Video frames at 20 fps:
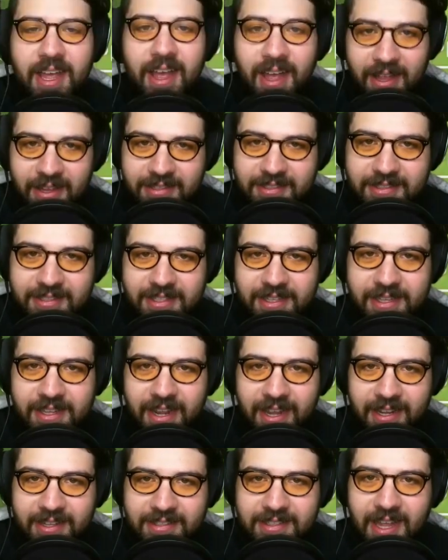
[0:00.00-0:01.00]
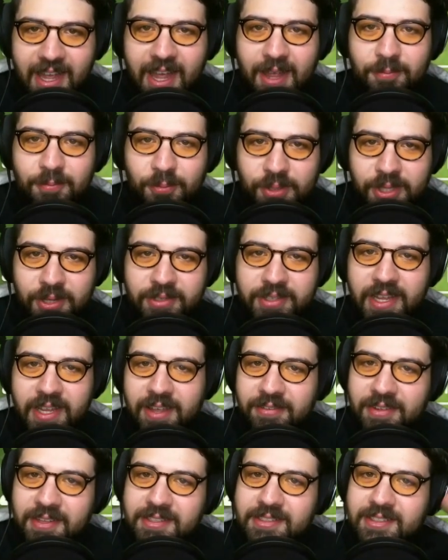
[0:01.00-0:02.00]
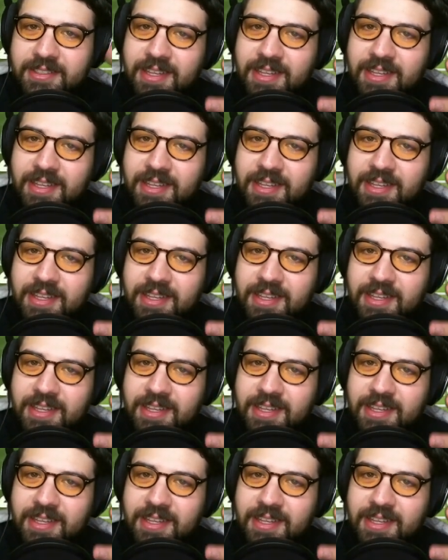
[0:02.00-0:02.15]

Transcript: I'll see you next time. WiLLo Davis,